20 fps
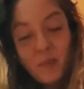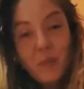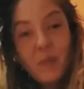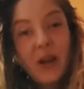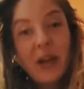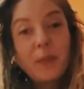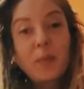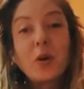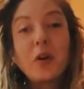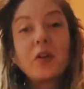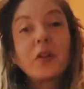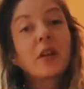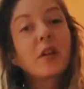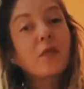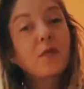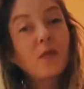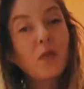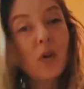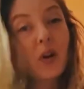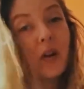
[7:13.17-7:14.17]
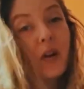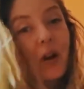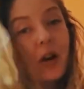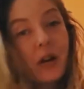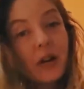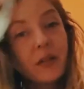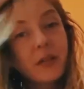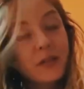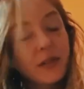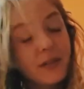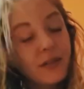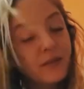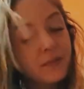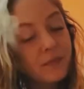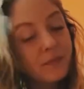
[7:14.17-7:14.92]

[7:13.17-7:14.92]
by pulling 4 cards.